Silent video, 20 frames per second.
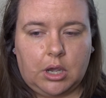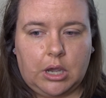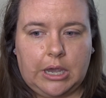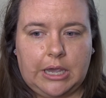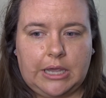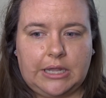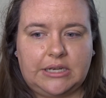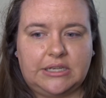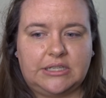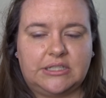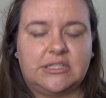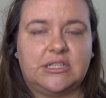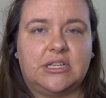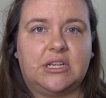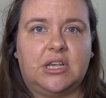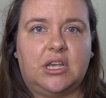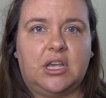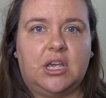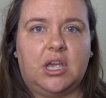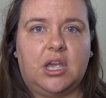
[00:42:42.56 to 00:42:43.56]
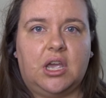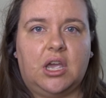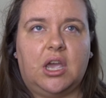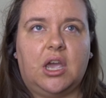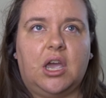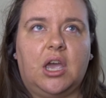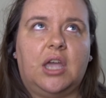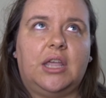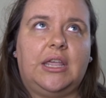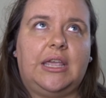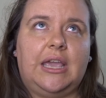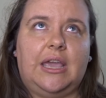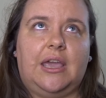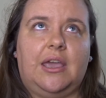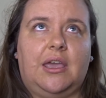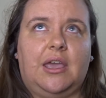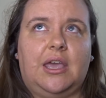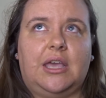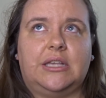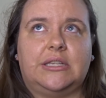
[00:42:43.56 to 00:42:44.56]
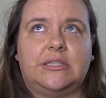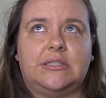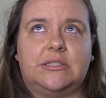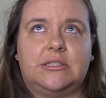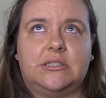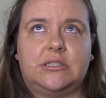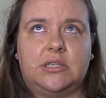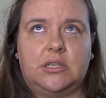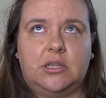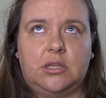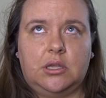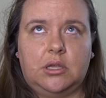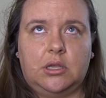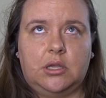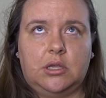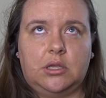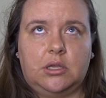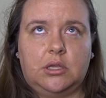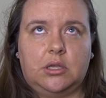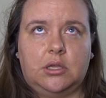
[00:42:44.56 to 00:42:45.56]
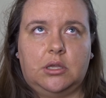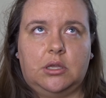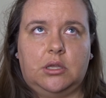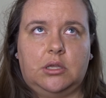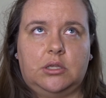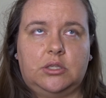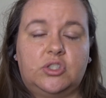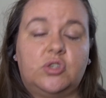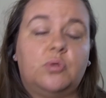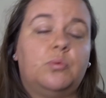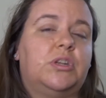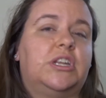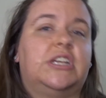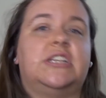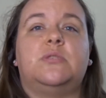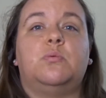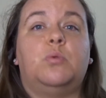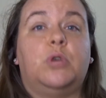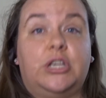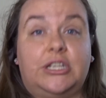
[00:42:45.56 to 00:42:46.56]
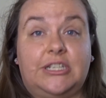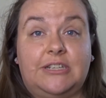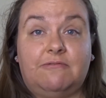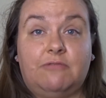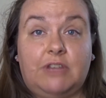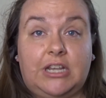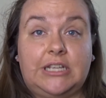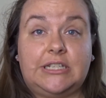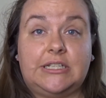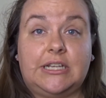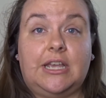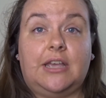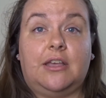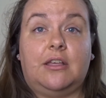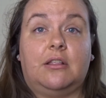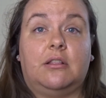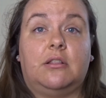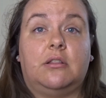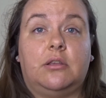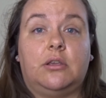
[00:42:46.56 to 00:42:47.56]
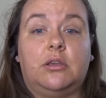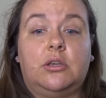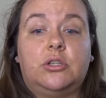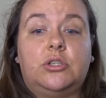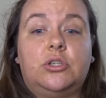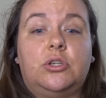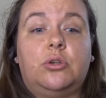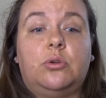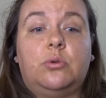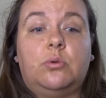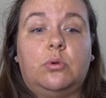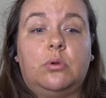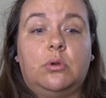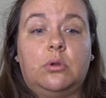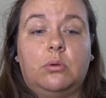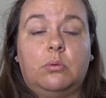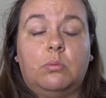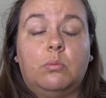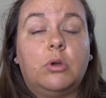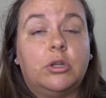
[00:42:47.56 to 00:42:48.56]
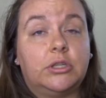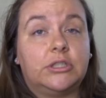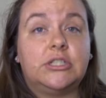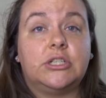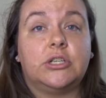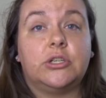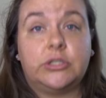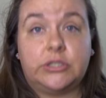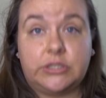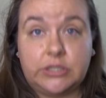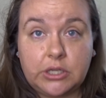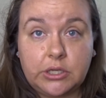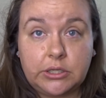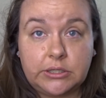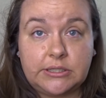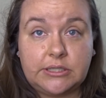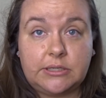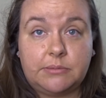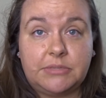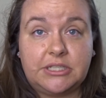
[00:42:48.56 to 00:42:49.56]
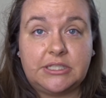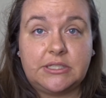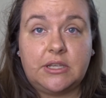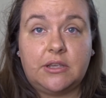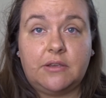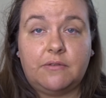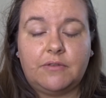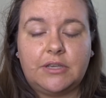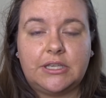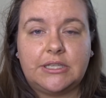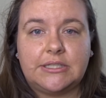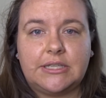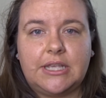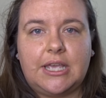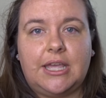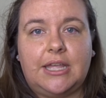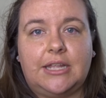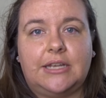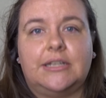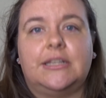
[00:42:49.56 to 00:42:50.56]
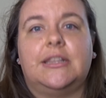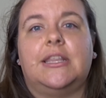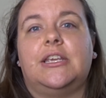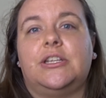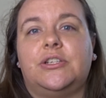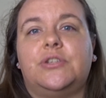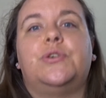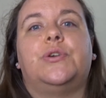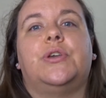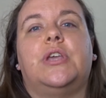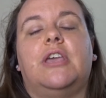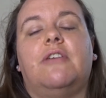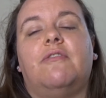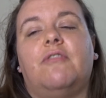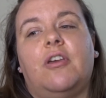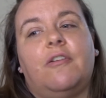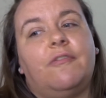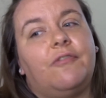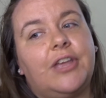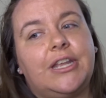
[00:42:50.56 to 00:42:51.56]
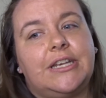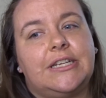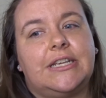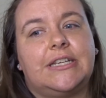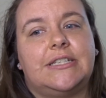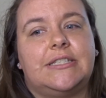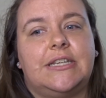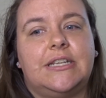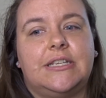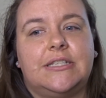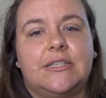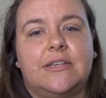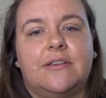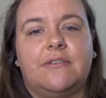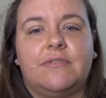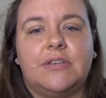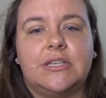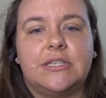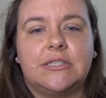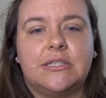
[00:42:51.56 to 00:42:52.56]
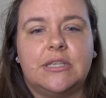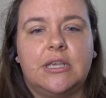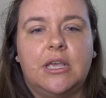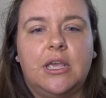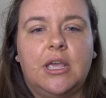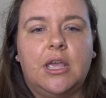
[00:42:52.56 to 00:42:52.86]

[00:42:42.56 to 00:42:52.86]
And yeah, as someone that's worked in retail, you do want a good customer service, and they do give a fantastic service.